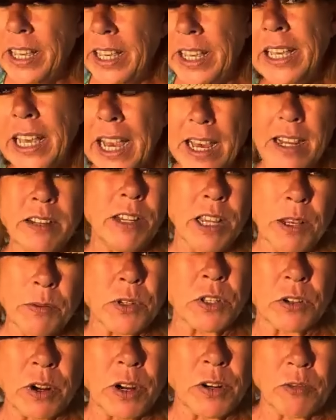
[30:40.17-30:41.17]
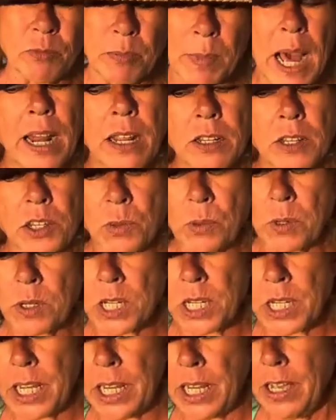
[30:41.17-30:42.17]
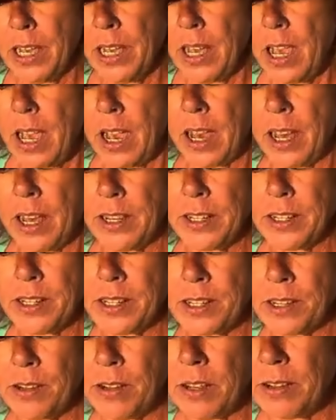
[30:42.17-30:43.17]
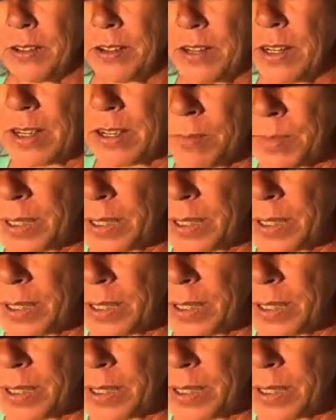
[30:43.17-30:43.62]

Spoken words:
he was thrown off balance, wasn't he? And I